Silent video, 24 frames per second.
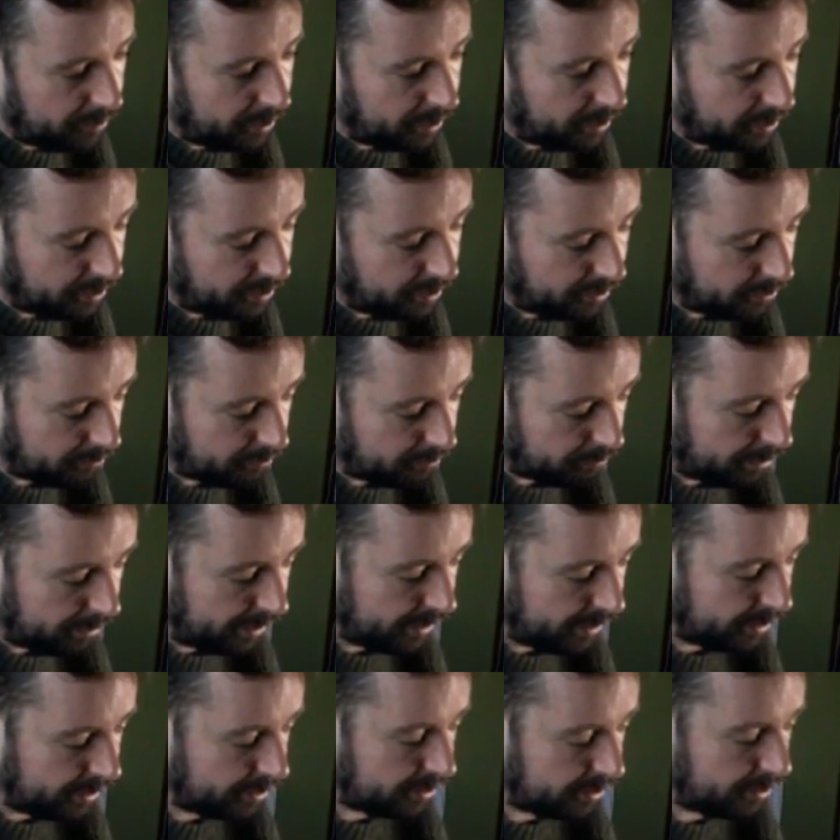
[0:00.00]
use
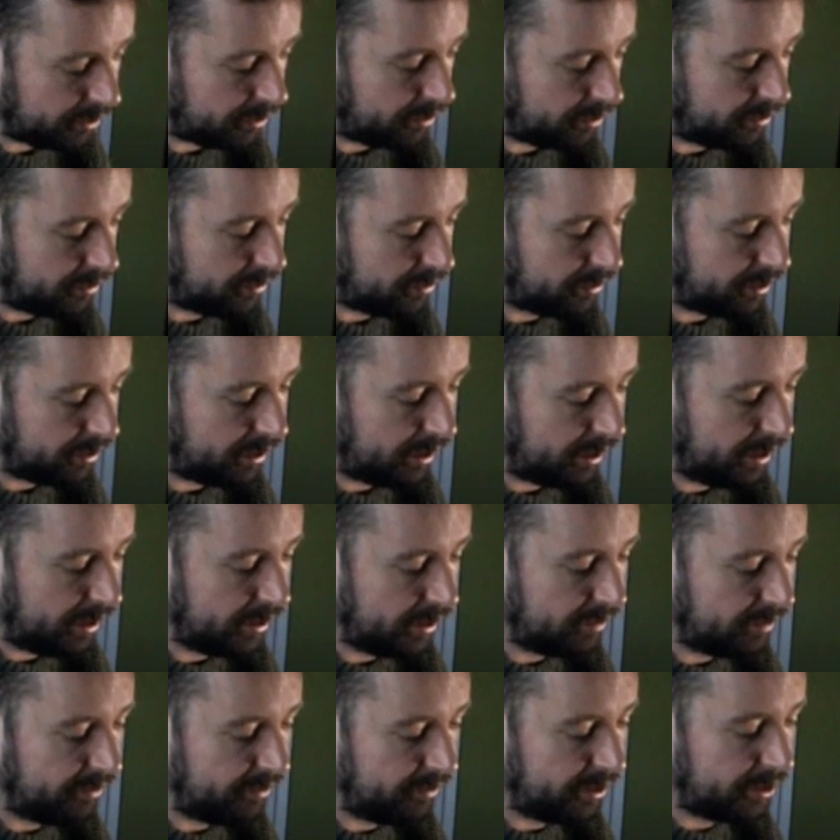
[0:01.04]
weights on
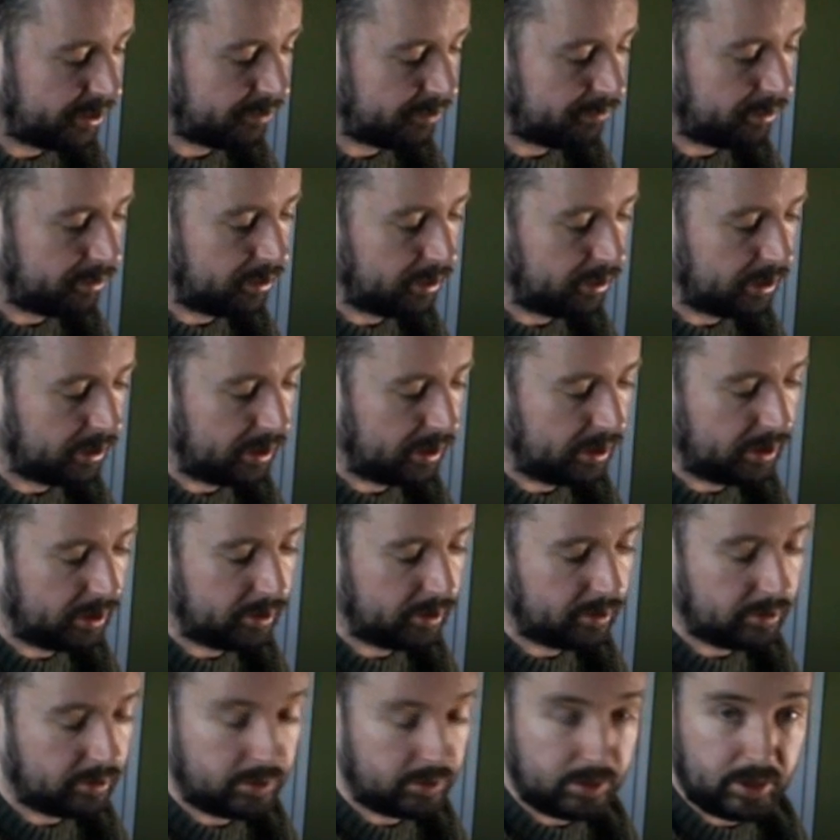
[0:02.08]
individual
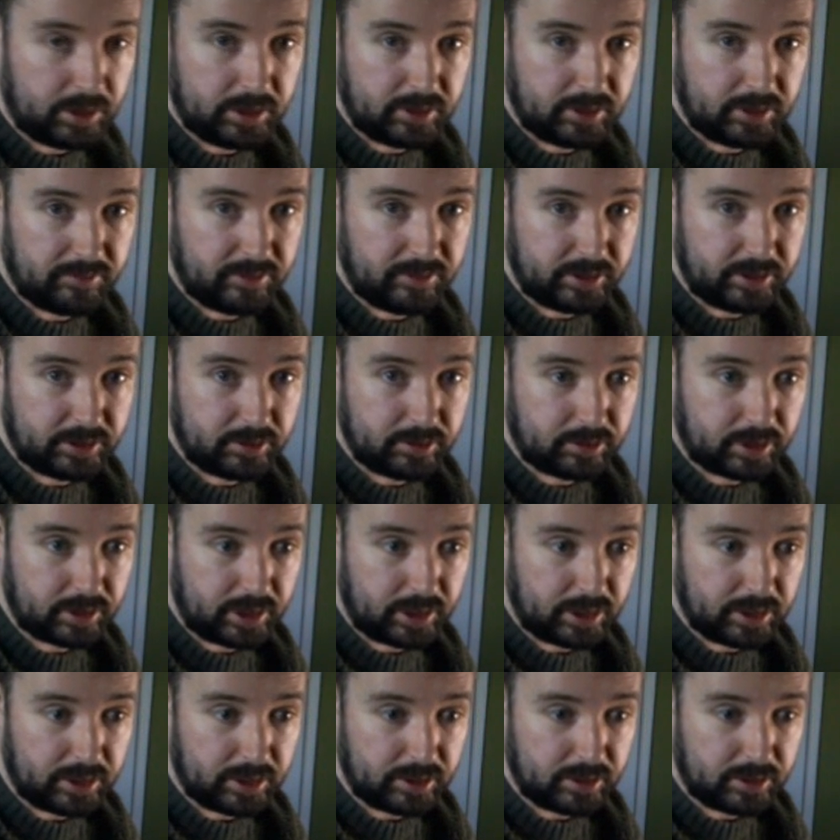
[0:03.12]

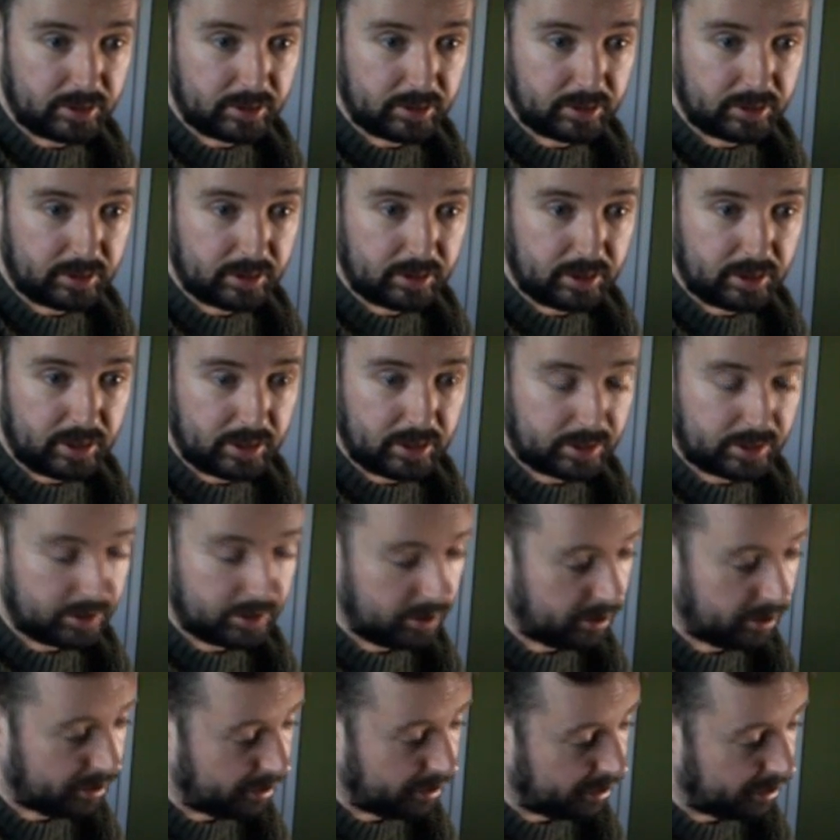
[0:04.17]

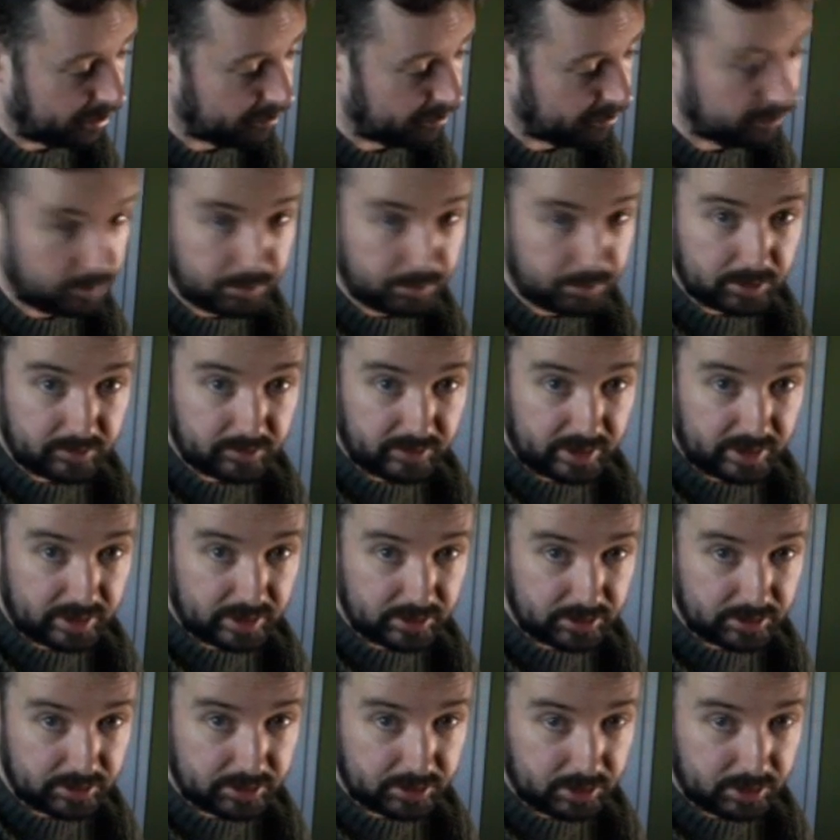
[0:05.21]
card groups of
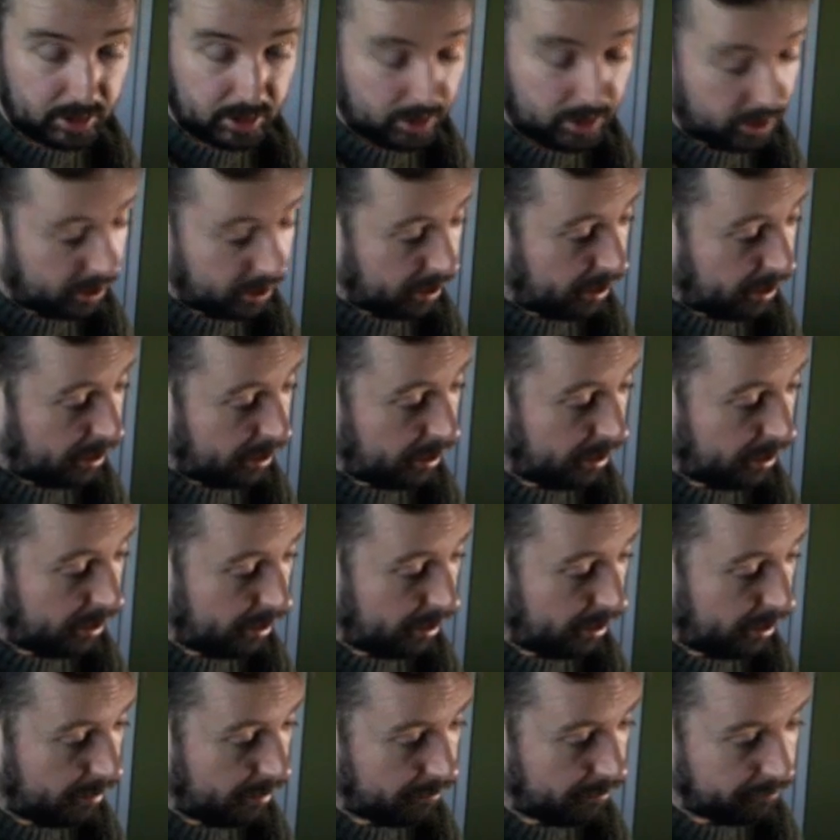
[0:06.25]
ends.
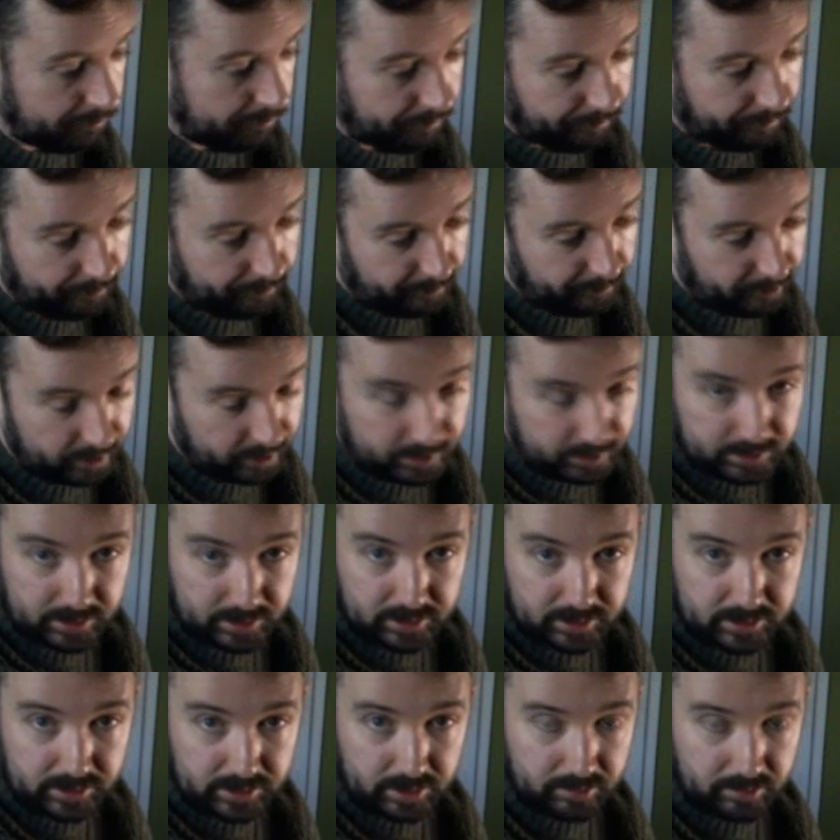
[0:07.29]
For
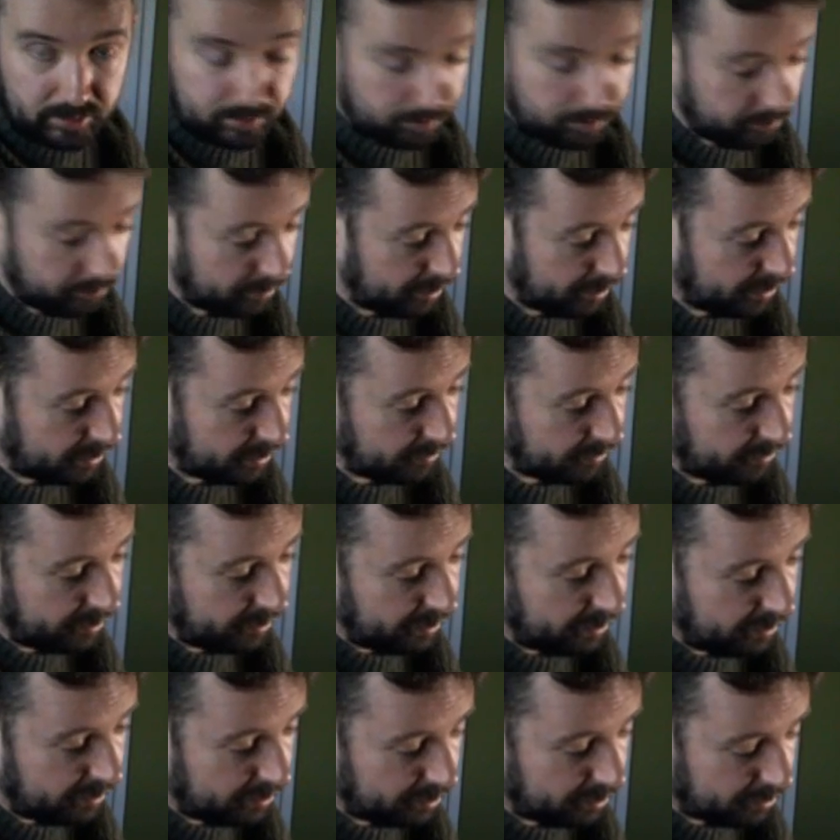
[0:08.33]
instance, you know, each of
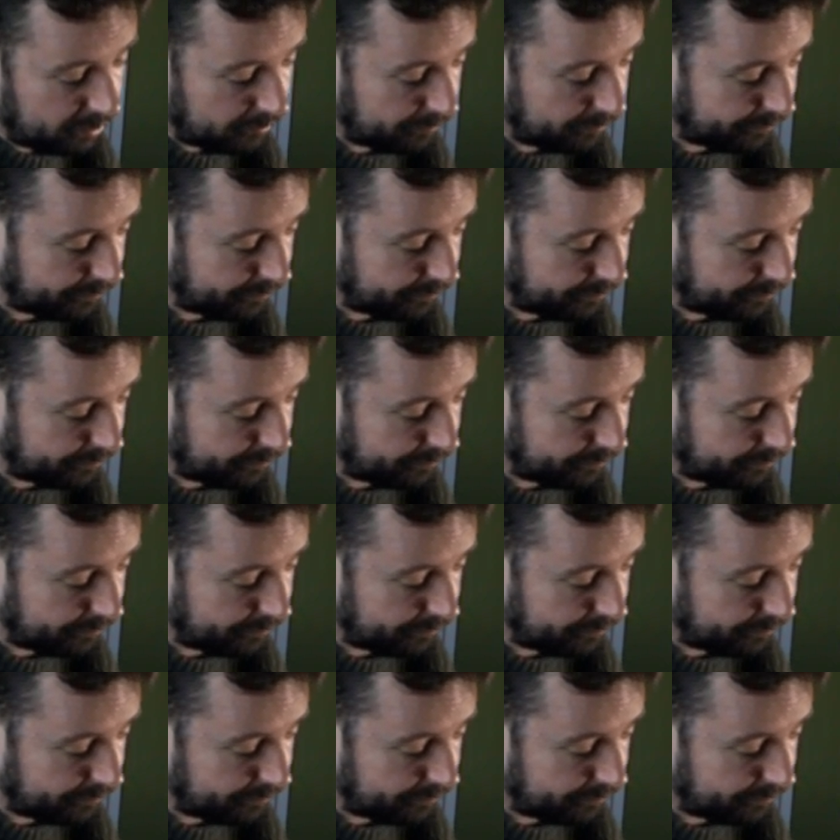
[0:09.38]
these